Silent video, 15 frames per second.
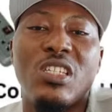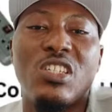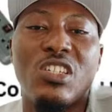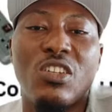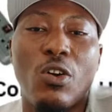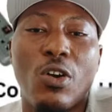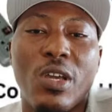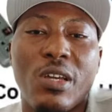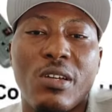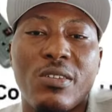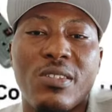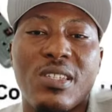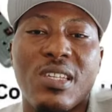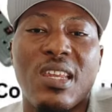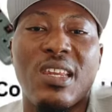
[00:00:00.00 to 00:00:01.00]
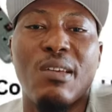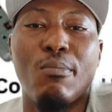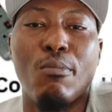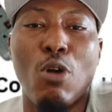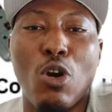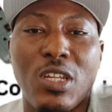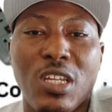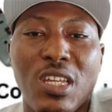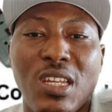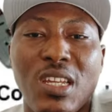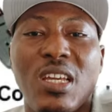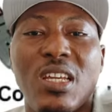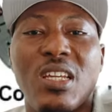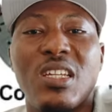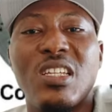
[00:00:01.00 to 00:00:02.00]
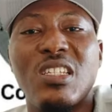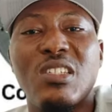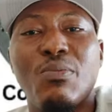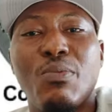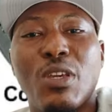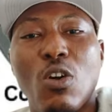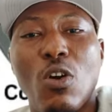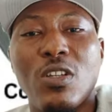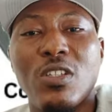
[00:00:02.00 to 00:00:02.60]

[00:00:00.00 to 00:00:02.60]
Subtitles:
oils in the morning is because